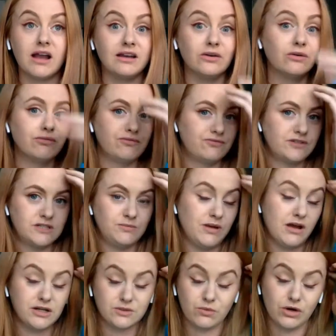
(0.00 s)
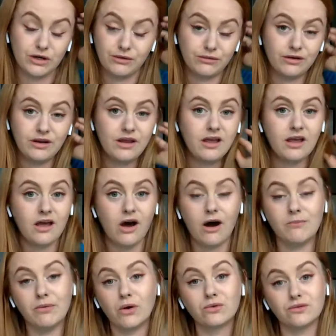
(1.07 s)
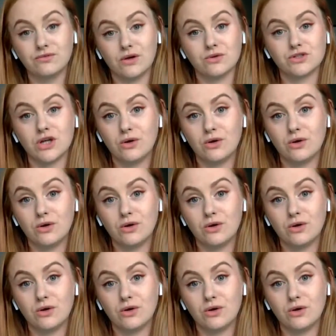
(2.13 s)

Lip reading: I love, to be honest, working on both of those